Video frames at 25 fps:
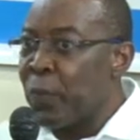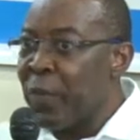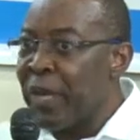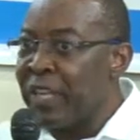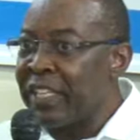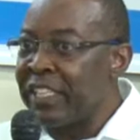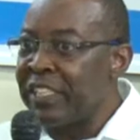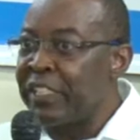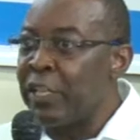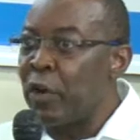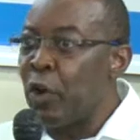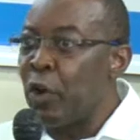
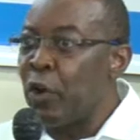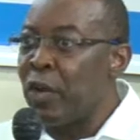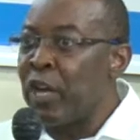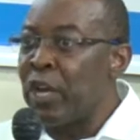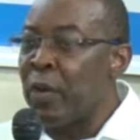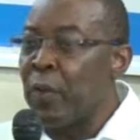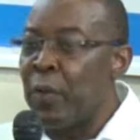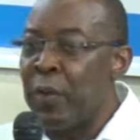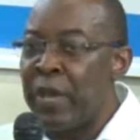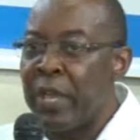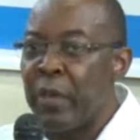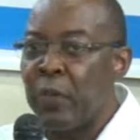that is the
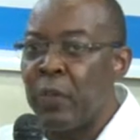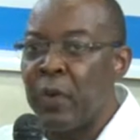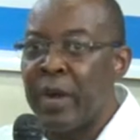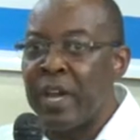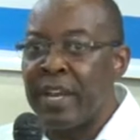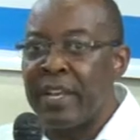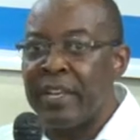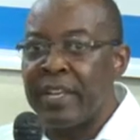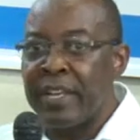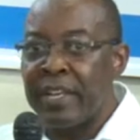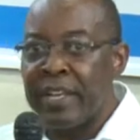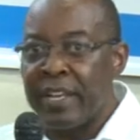only way you
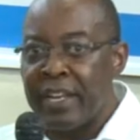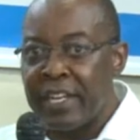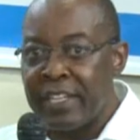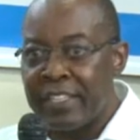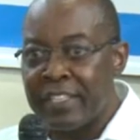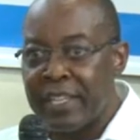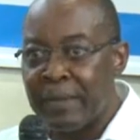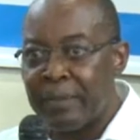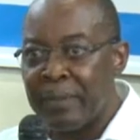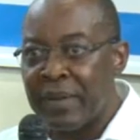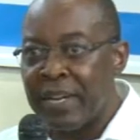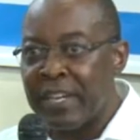can generate
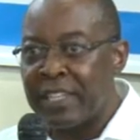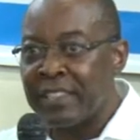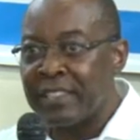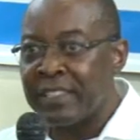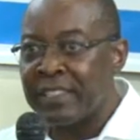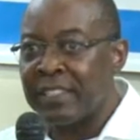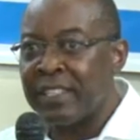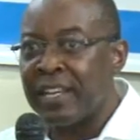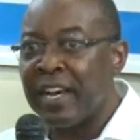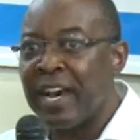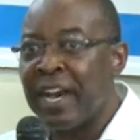surplus